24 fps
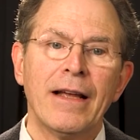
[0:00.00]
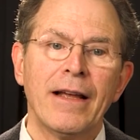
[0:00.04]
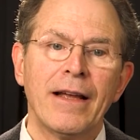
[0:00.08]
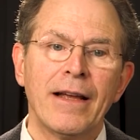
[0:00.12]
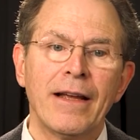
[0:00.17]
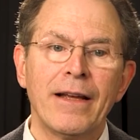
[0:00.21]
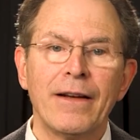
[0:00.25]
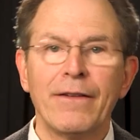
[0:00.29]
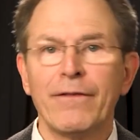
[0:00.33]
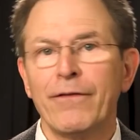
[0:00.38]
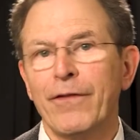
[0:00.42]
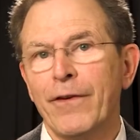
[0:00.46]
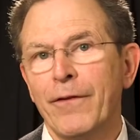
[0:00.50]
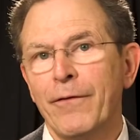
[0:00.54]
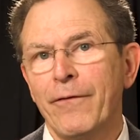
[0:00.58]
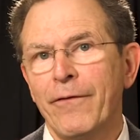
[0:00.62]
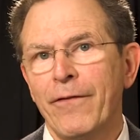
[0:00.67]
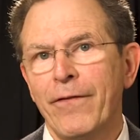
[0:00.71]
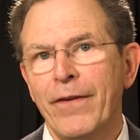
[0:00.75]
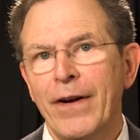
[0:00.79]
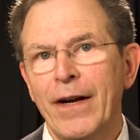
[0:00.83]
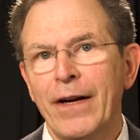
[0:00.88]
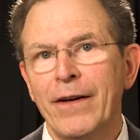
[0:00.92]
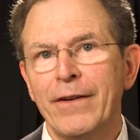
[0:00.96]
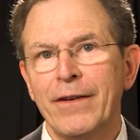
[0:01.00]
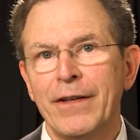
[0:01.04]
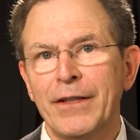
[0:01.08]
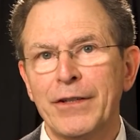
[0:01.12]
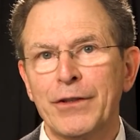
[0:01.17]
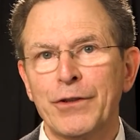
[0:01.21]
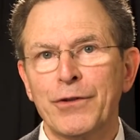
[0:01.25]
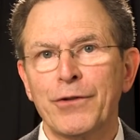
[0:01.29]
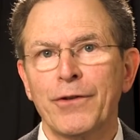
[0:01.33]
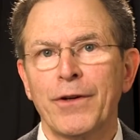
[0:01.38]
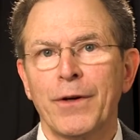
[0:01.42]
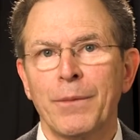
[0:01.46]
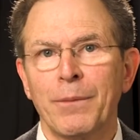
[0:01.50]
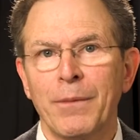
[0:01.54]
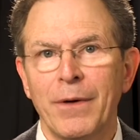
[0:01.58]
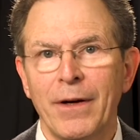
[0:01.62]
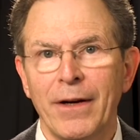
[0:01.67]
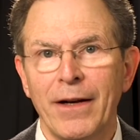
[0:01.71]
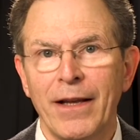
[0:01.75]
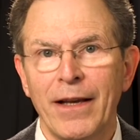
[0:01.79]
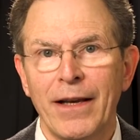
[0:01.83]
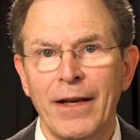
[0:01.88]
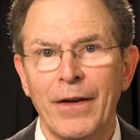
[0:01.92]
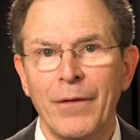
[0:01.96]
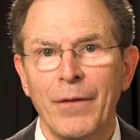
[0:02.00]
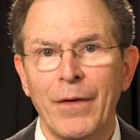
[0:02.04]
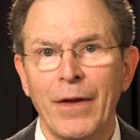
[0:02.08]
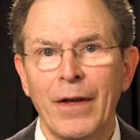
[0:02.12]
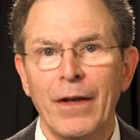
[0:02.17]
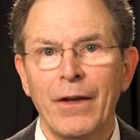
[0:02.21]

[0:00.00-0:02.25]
And for fairly short money,